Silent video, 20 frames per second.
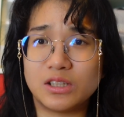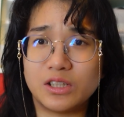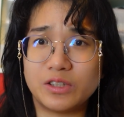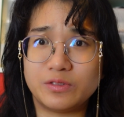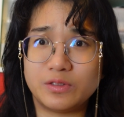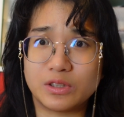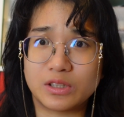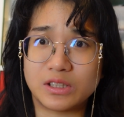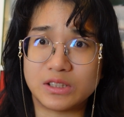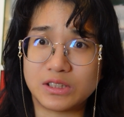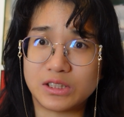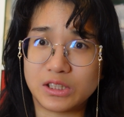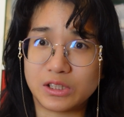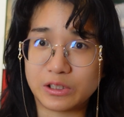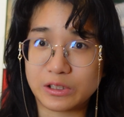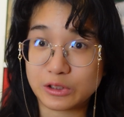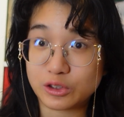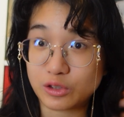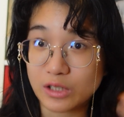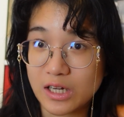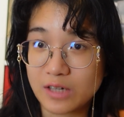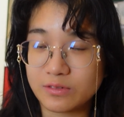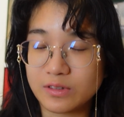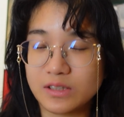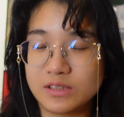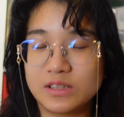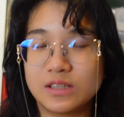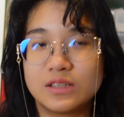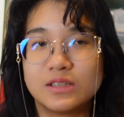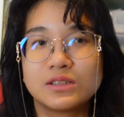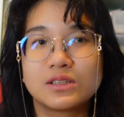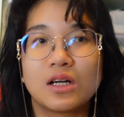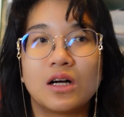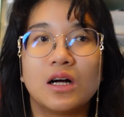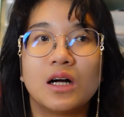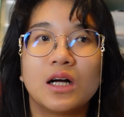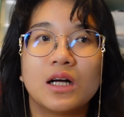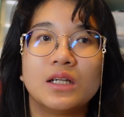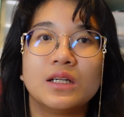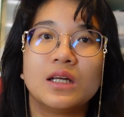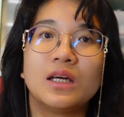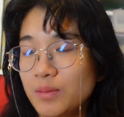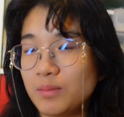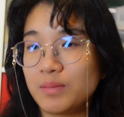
if you're considering traveling to this con.